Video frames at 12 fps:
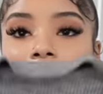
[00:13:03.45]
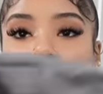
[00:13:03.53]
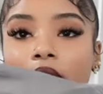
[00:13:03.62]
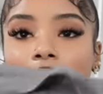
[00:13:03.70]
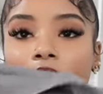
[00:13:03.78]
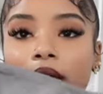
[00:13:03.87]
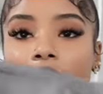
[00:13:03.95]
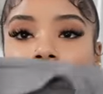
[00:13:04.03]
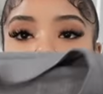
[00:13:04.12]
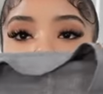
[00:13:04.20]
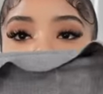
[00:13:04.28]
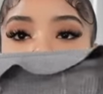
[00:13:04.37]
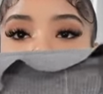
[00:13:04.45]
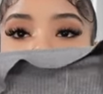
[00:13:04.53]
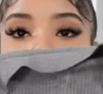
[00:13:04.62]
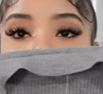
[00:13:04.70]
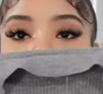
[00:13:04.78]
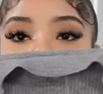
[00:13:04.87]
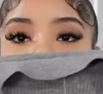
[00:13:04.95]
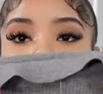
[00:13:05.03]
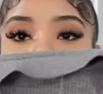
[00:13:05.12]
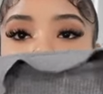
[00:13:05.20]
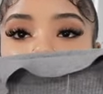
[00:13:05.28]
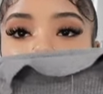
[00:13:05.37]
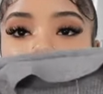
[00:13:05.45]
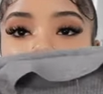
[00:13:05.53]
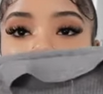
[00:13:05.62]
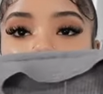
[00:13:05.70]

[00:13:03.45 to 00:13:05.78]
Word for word: And then it has that like little effect right